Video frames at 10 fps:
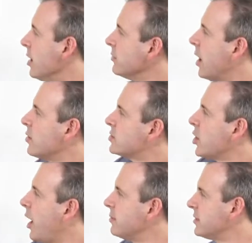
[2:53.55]
those
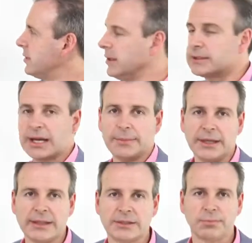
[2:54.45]
types of things
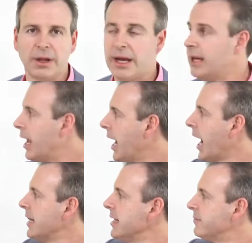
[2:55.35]
coming into play,
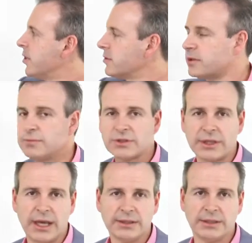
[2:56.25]
and they've got some
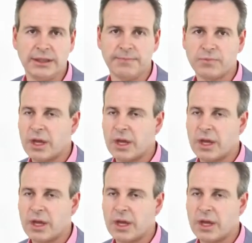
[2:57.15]
scarcity.